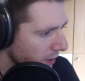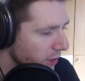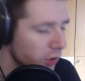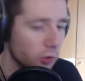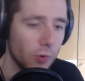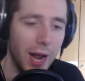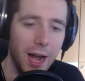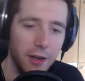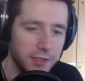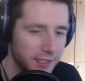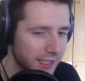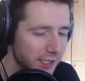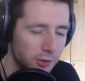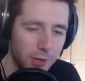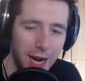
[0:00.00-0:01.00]
Ground.
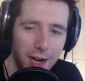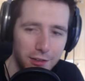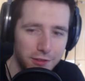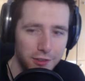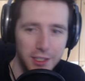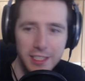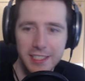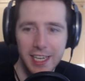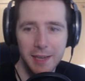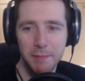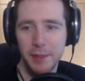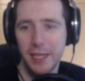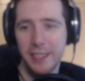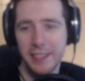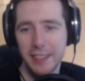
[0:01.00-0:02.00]
See, ground, for
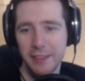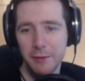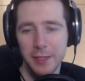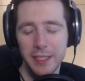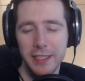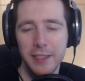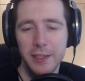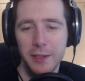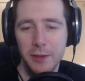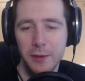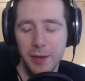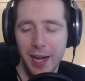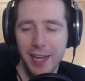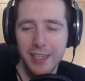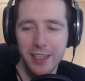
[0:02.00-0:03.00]
example, I didn't really
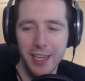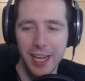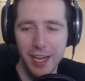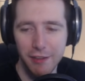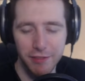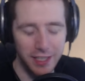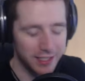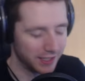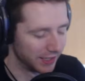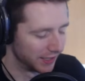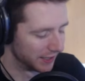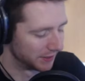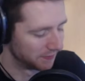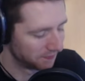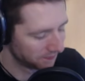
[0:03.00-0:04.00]
know. I gotta have like a...